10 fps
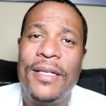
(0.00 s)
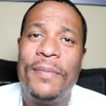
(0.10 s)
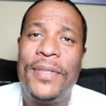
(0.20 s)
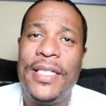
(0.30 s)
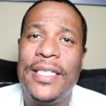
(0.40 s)

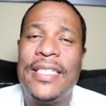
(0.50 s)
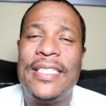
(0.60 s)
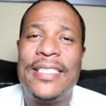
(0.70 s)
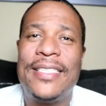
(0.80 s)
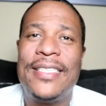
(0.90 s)

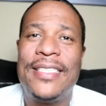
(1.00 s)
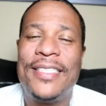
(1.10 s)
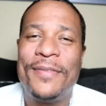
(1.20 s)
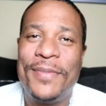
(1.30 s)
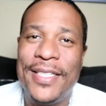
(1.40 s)
Please
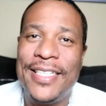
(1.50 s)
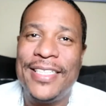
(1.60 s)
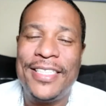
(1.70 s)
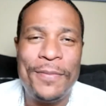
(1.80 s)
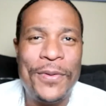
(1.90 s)

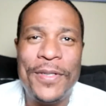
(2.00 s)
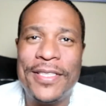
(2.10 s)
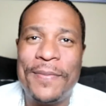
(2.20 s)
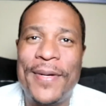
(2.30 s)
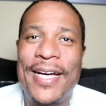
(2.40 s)
support the
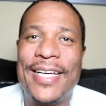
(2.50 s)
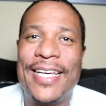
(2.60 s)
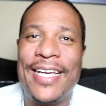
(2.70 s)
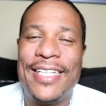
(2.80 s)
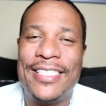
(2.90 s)

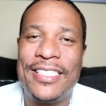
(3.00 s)
podcast.